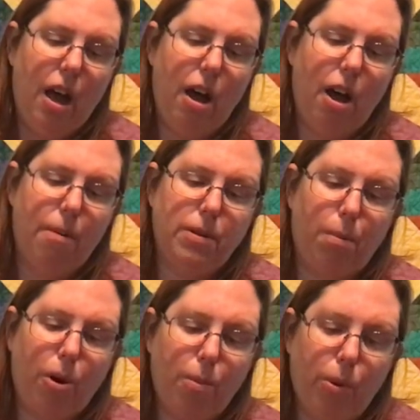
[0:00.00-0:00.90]
some
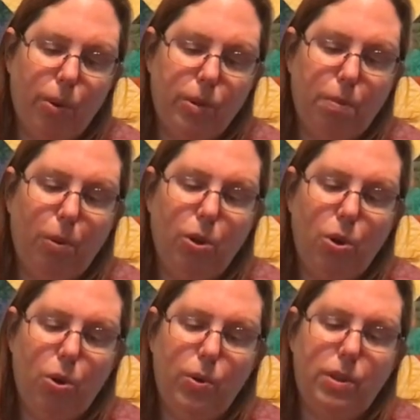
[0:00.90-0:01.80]
purples,
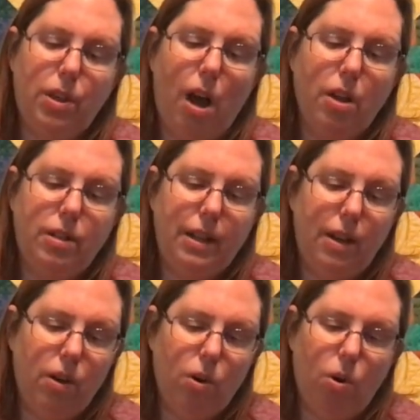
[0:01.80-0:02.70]
blues,
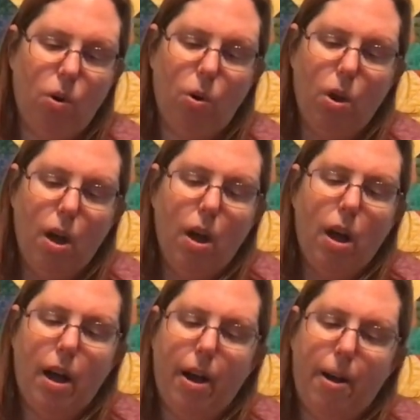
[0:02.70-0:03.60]
teal,
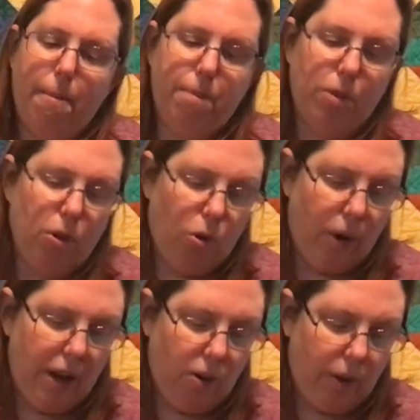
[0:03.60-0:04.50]

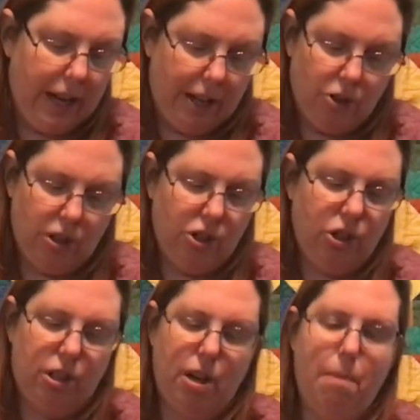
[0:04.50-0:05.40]
great green. It's
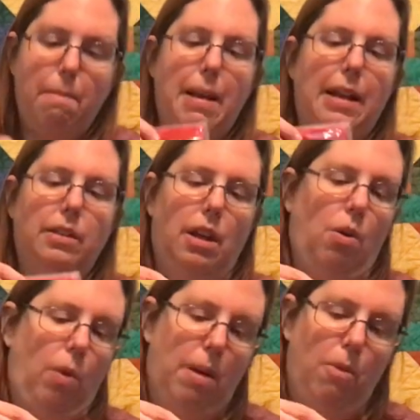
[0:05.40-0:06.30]
just an
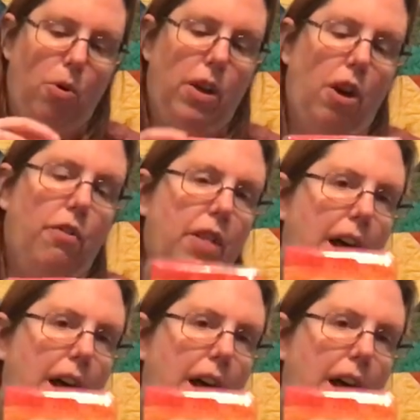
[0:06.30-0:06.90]
amazing rainbow there for